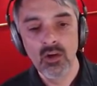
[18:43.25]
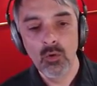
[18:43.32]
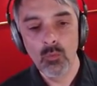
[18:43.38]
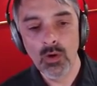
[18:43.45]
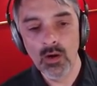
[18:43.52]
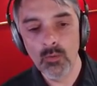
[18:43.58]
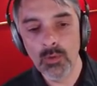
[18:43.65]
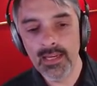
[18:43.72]

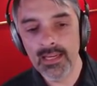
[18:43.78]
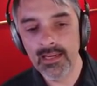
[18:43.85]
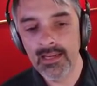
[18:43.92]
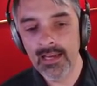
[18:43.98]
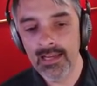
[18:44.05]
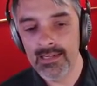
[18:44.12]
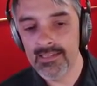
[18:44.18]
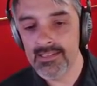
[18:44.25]
where we can
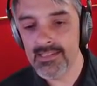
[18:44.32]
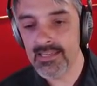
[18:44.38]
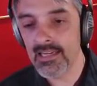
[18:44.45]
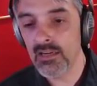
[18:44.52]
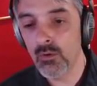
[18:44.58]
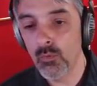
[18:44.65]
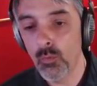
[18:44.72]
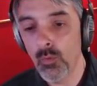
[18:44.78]
kind of
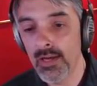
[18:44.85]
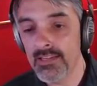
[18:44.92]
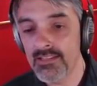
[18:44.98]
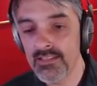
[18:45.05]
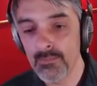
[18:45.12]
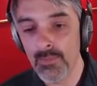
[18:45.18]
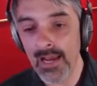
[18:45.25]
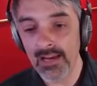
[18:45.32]
see what
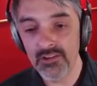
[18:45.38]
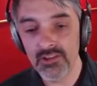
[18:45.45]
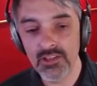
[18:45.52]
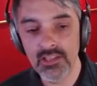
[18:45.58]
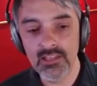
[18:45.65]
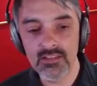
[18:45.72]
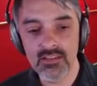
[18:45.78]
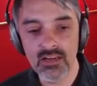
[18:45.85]
Sebastian
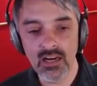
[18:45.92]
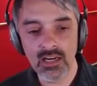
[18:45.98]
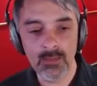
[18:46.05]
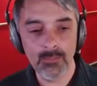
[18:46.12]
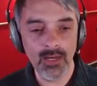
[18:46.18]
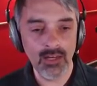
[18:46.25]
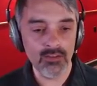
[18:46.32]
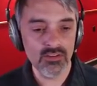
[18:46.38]
is talking
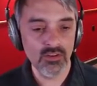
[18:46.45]
about.